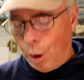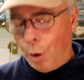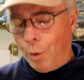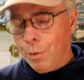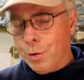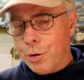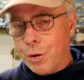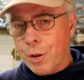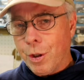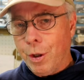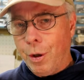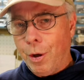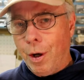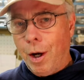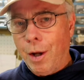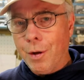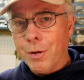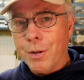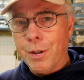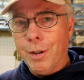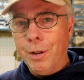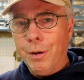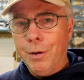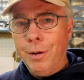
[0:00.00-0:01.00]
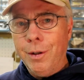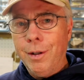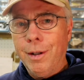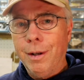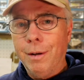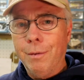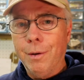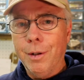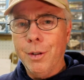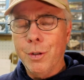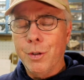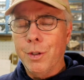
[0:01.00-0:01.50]
so also
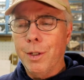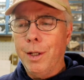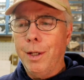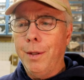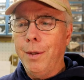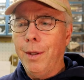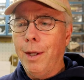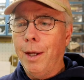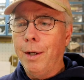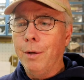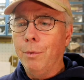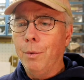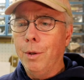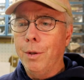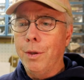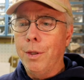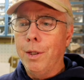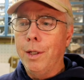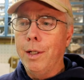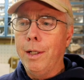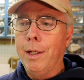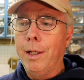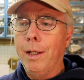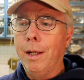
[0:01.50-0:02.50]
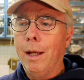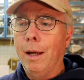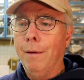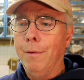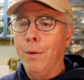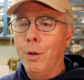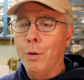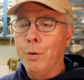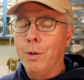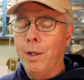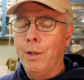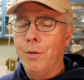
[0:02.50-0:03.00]
I want to say that with any
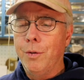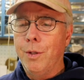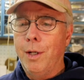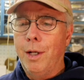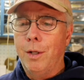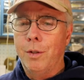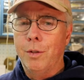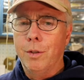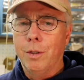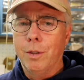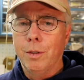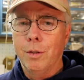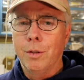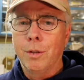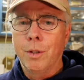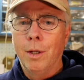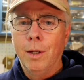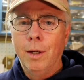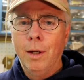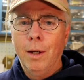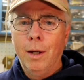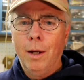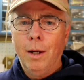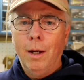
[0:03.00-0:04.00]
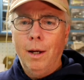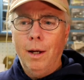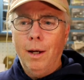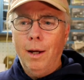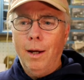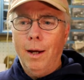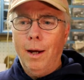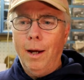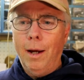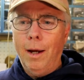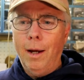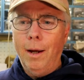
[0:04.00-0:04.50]
of the transactions,
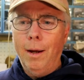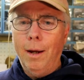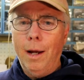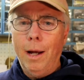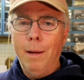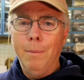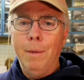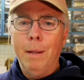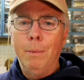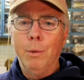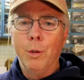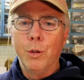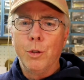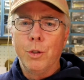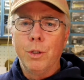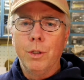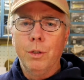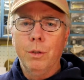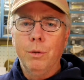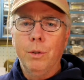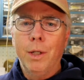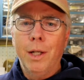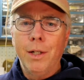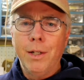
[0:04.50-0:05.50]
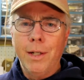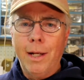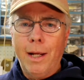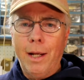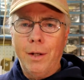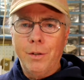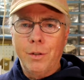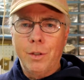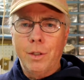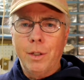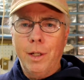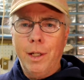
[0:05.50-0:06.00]
I'm able to
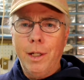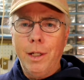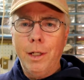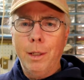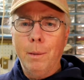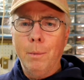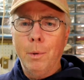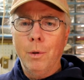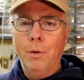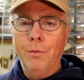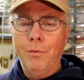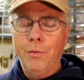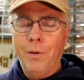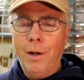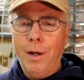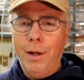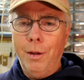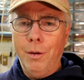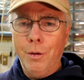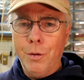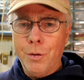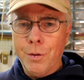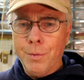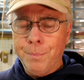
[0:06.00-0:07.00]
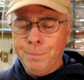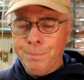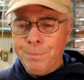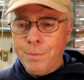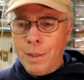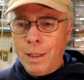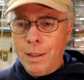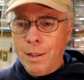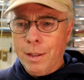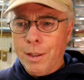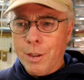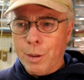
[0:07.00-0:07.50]
attach any number of files,
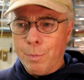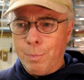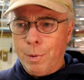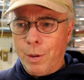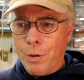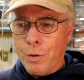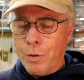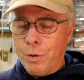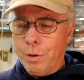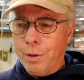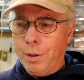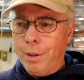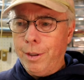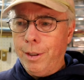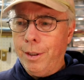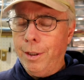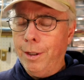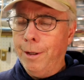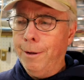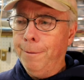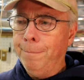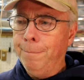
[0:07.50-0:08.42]
especially